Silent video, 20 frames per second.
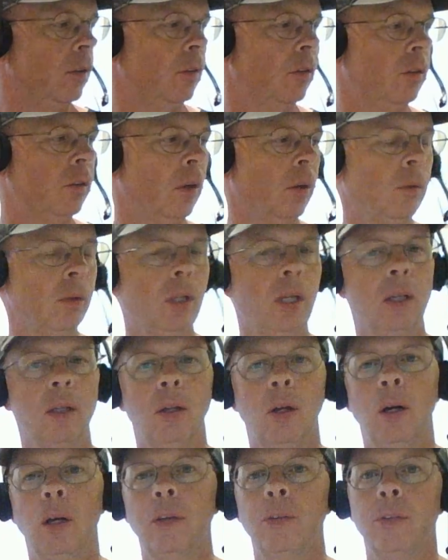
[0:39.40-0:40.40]
Don't get
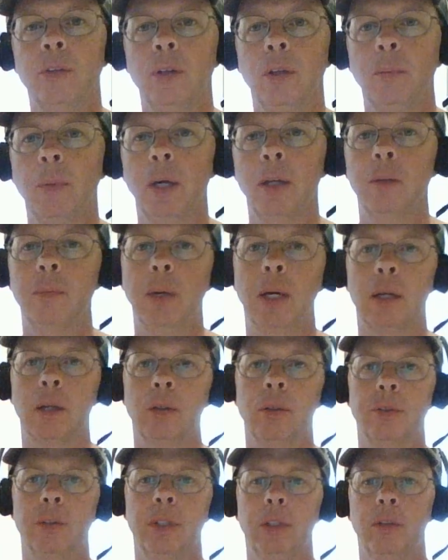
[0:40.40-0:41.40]
lost in the
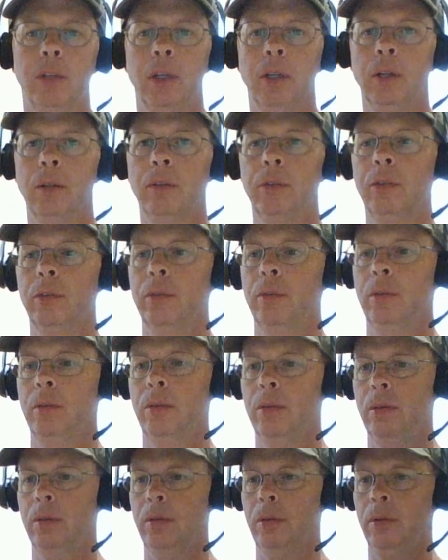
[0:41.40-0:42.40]
mathematical details.
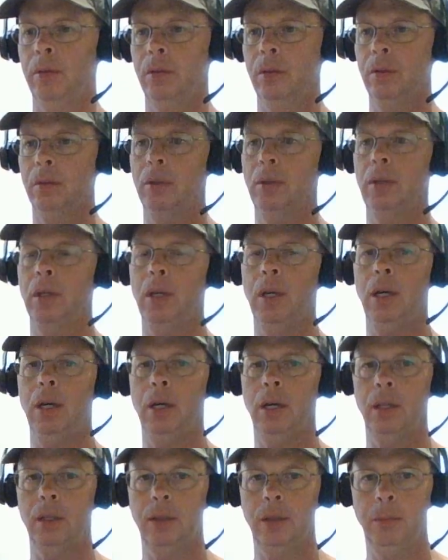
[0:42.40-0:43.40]

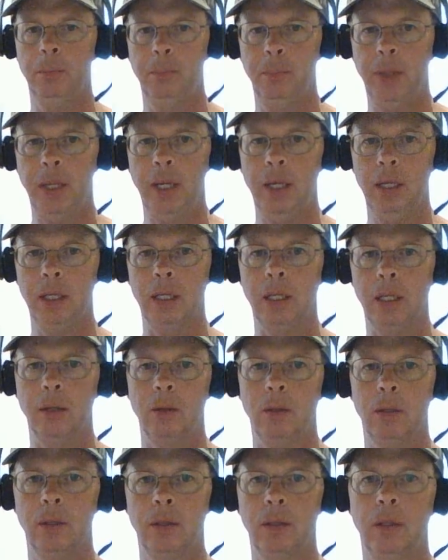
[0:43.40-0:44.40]
The penny
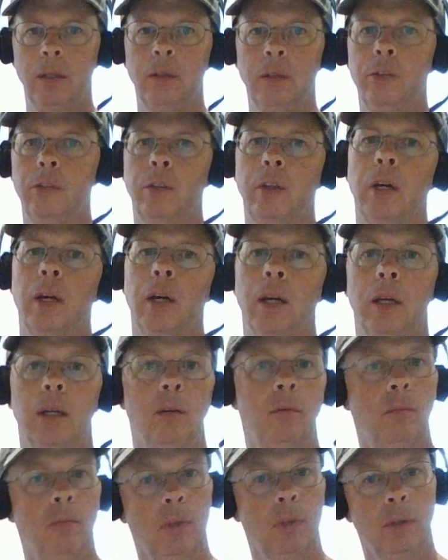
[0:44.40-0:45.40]
on this
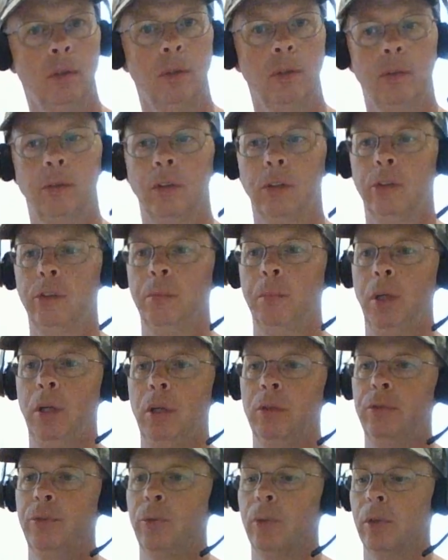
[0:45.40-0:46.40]
side is a
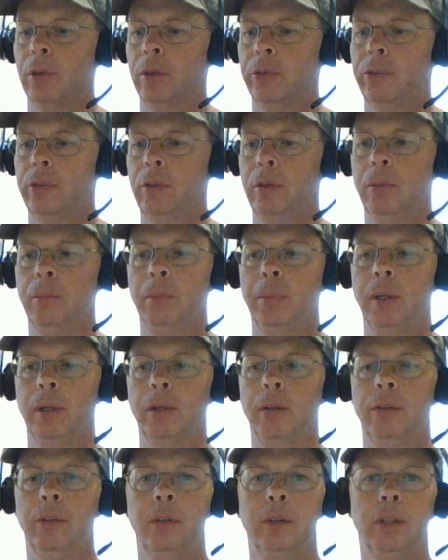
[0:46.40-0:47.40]
small force
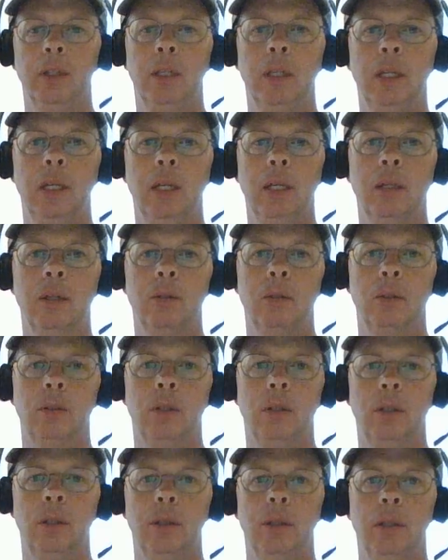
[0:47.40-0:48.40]
compared to the
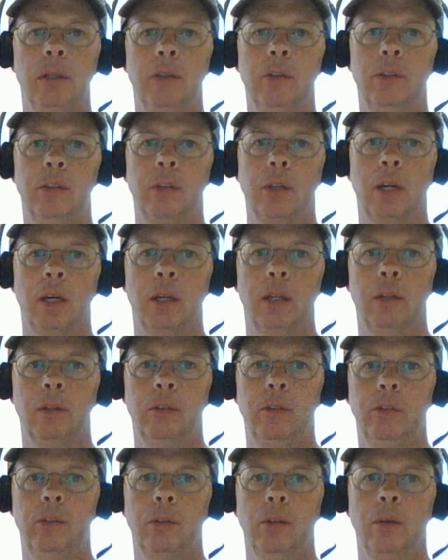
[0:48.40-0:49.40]
nickel on this side.
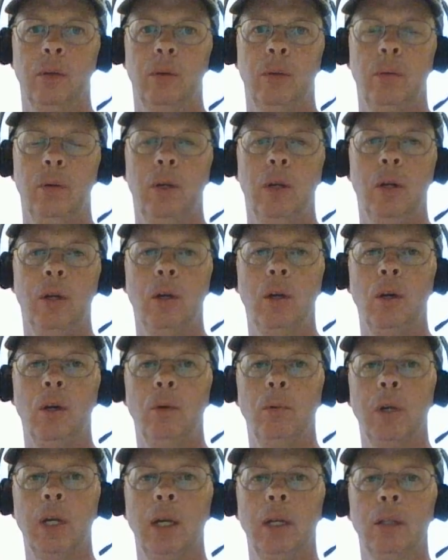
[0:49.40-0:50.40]
So
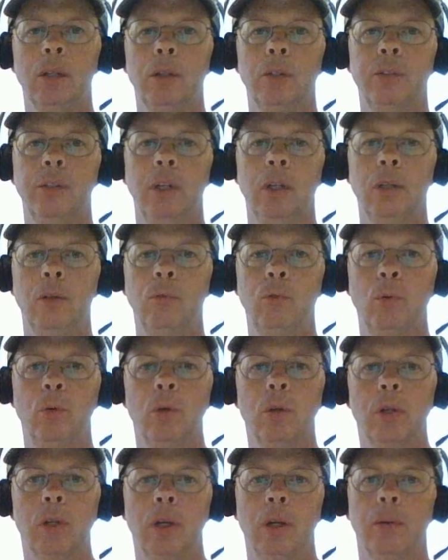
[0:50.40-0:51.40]
we got a little tug of
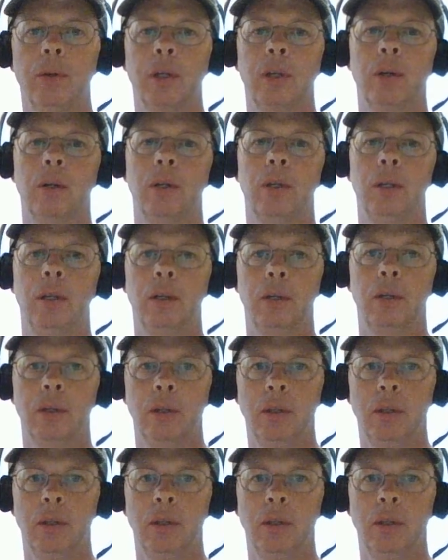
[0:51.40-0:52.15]
war going on here.